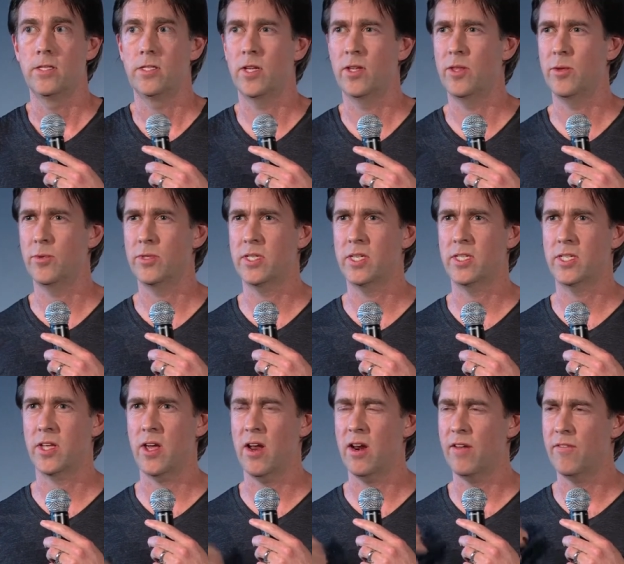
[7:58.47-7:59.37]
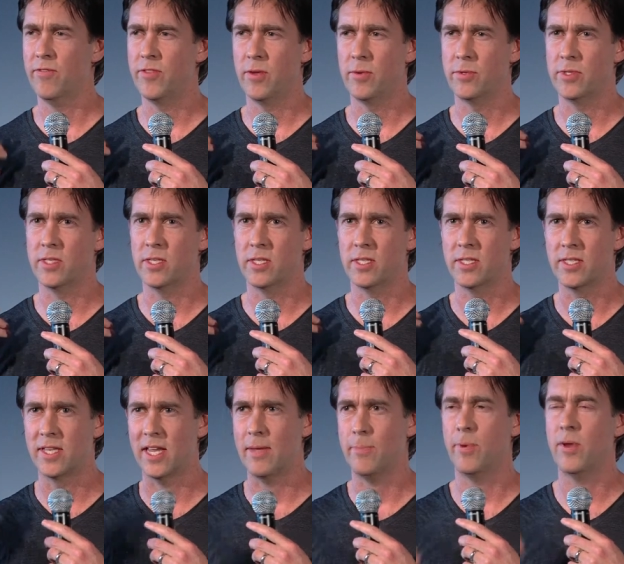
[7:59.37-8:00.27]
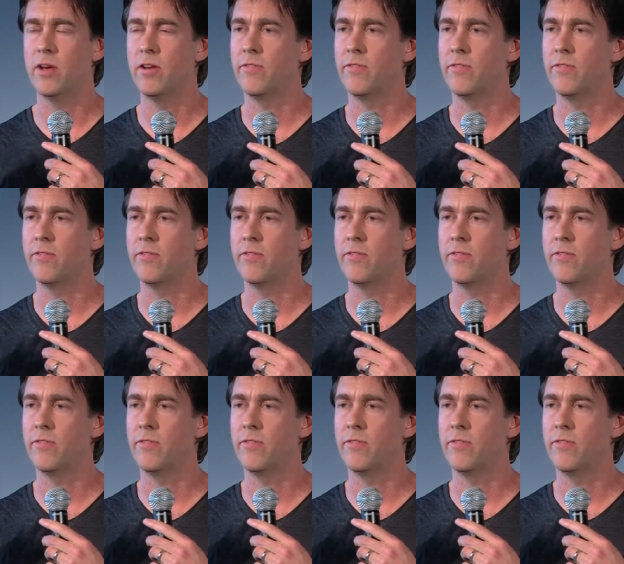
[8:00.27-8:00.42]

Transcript: So there was this kind of, there was this deep